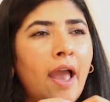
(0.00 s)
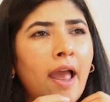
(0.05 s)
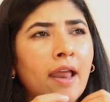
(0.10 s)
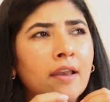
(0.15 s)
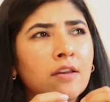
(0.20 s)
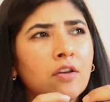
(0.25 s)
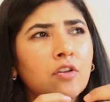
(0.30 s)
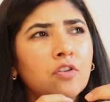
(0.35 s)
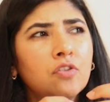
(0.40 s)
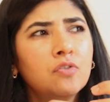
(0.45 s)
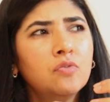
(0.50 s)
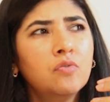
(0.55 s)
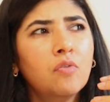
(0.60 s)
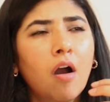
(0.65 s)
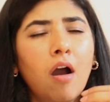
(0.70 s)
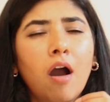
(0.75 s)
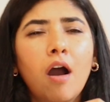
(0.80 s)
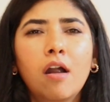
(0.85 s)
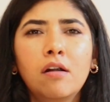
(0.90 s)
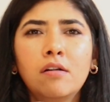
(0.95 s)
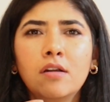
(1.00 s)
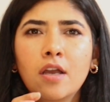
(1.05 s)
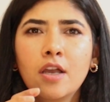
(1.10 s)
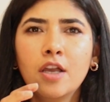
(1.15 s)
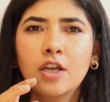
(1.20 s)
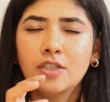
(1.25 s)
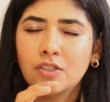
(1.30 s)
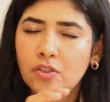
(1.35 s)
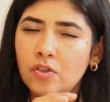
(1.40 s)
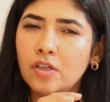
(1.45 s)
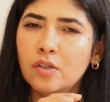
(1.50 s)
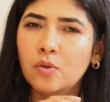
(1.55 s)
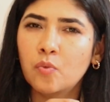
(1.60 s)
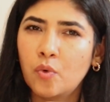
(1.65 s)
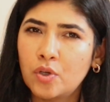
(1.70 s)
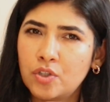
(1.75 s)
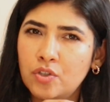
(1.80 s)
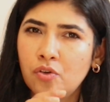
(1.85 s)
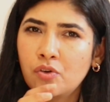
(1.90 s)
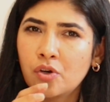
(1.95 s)
and you are doing
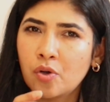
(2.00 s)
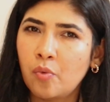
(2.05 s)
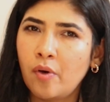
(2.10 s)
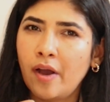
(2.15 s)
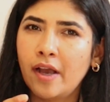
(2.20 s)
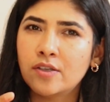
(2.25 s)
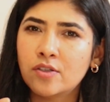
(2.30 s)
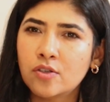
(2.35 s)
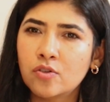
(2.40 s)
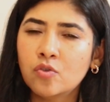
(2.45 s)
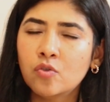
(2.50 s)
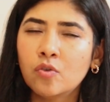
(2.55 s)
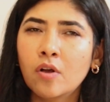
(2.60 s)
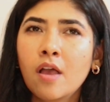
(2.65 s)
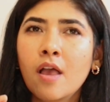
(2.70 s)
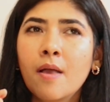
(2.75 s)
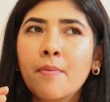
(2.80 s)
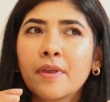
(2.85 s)
what you're required to do.